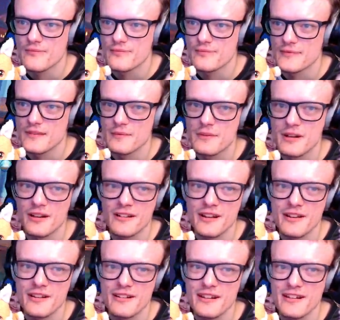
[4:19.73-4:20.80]
Oh my god,
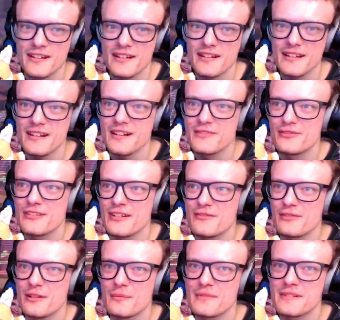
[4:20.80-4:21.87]
I, I, I, I nearly flip
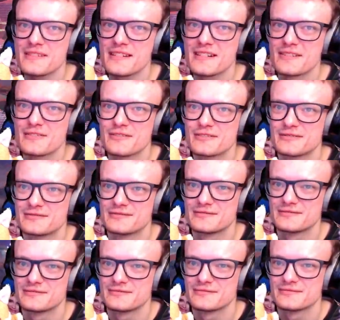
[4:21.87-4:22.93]
flop myself.
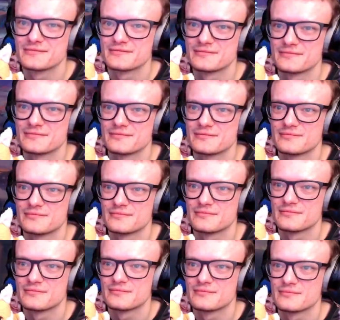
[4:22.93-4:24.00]
Oh, look, is that a
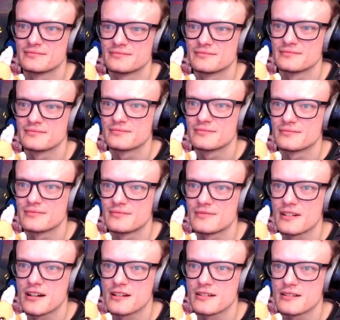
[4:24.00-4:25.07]
relic you got there?
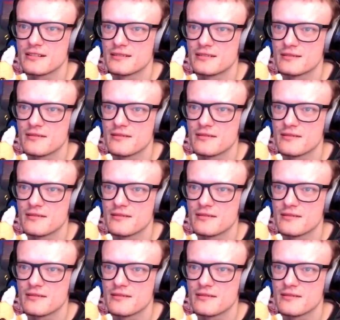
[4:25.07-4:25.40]
Oh, no, no, he's going to